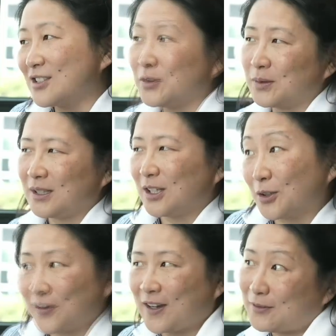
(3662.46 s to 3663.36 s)
it into
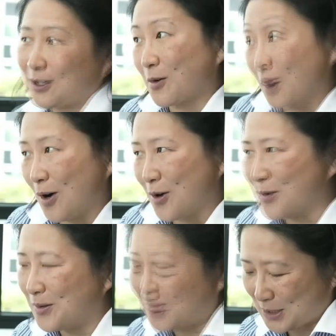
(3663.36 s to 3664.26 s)
your favorite
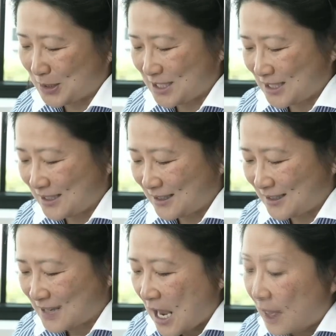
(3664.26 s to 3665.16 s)
quote, which
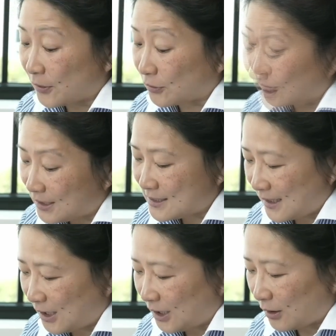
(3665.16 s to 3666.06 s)
is the
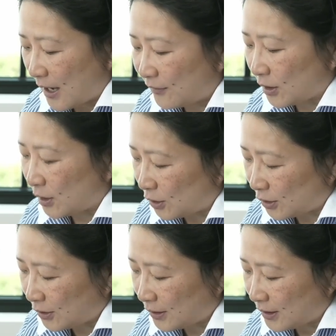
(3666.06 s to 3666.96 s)
greatest thing you'll ever
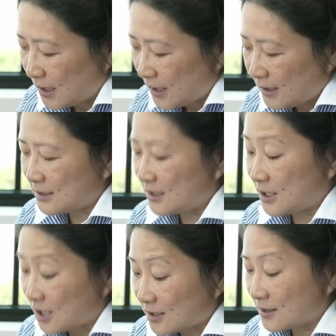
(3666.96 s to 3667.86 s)
learn
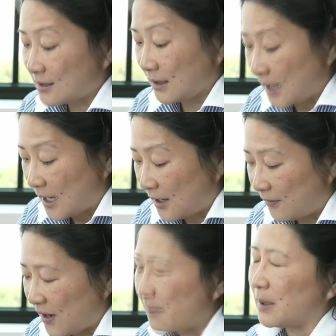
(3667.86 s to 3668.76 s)
is just to
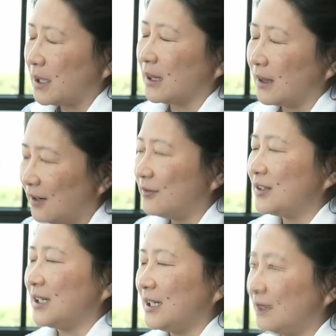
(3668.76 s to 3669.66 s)
love and be
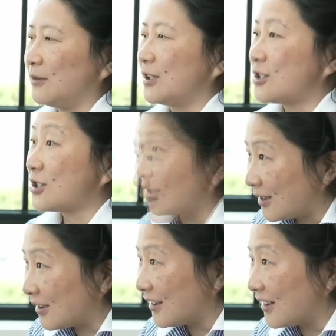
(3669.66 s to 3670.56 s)
loved in
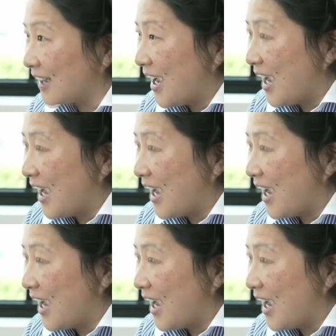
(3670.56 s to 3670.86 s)
return.